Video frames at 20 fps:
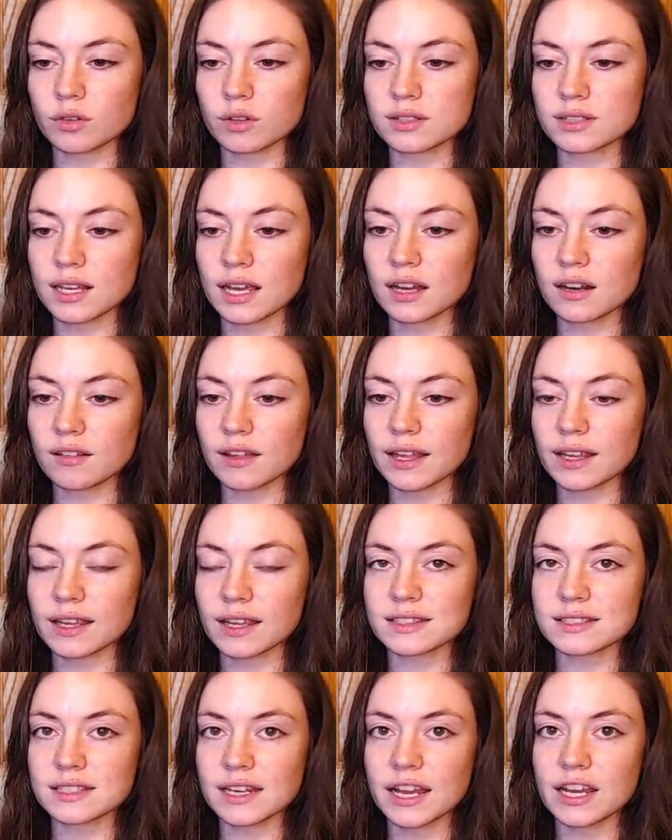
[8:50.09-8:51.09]
It's kind of like,
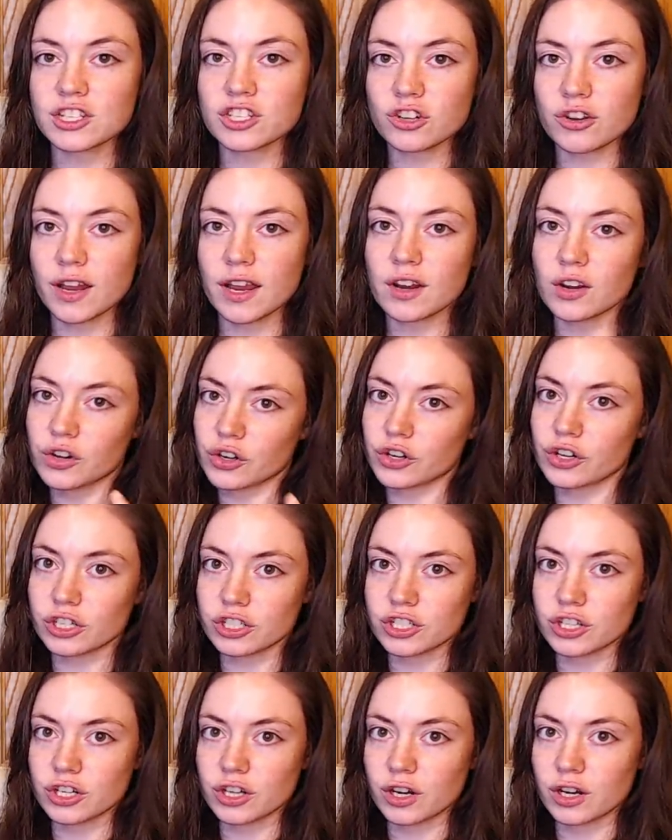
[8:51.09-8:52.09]
it's nature and
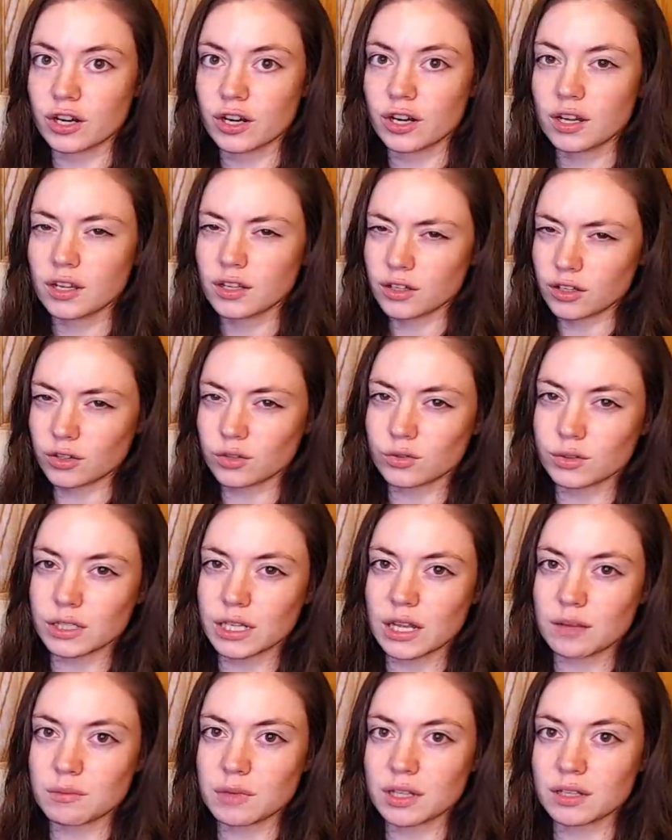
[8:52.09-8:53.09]
nurture. You know what
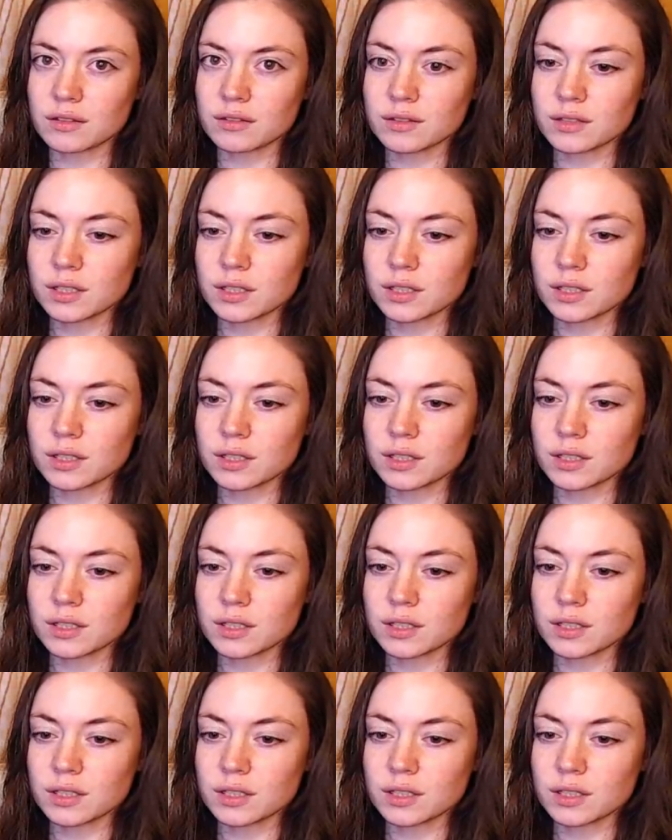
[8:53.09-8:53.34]
I mean?